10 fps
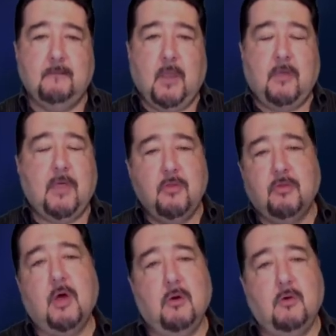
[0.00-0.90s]
than
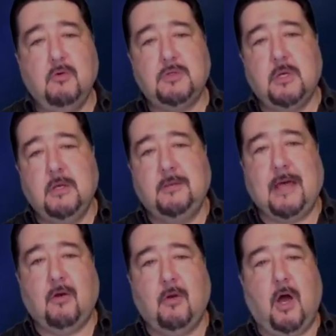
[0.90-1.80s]
those that
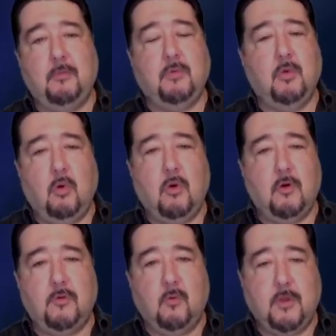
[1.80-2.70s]
are up
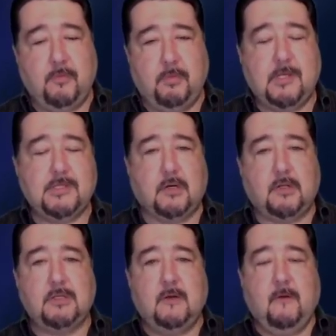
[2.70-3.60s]
north with blizzards.